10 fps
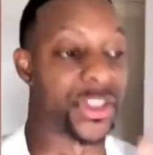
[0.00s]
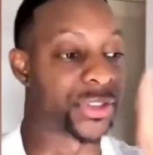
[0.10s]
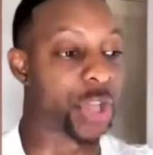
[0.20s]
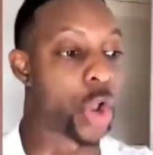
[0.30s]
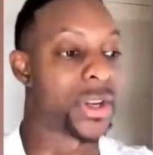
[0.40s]
in
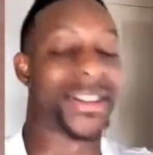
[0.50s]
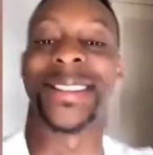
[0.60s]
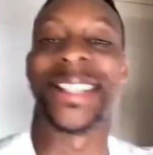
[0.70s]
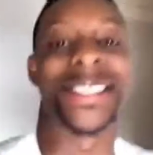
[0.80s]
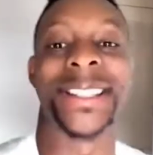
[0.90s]
30 to
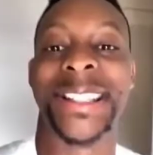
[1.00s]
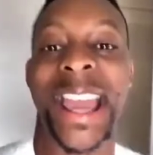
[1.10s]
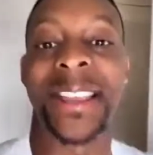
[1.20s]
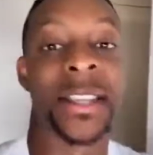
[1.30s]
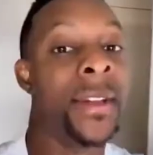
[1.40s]
60
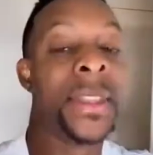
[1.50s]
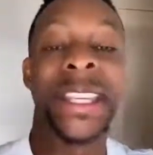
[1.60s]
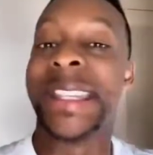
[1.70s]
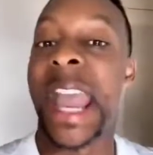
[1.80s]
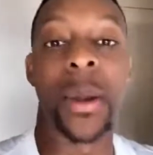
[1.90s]
days,
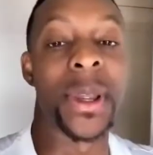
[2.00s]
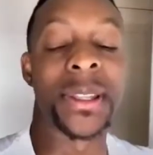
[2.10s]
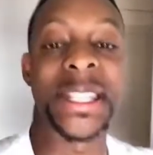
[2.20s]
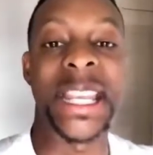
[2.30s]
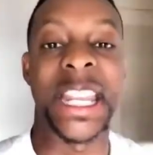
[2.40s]

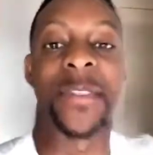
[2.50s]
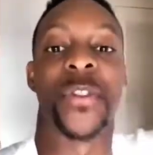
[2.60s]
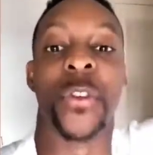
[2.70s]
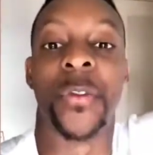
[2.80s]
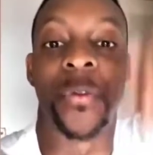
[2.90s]
guaranteed
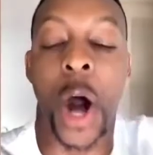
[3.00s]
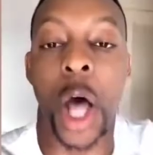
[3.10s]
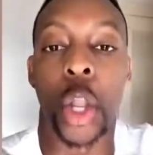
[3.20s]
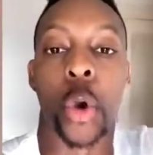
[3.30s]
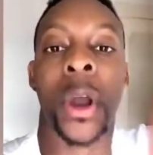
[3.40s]
if you
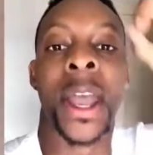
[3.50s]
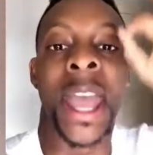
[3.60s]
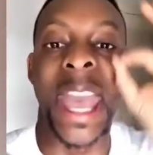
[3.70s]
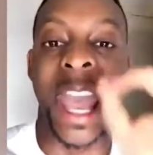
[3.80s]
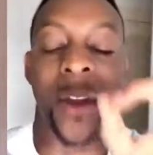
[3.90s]
follow
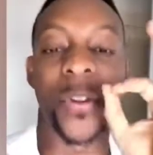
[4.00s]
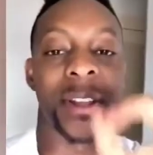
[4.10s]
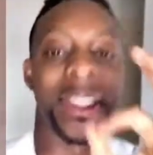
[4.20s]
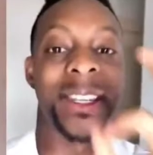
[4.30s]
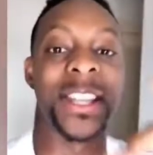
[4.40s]

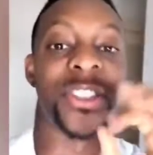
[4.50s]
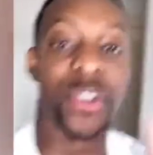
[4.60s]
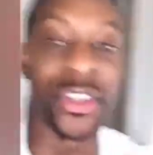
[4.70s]
everything that you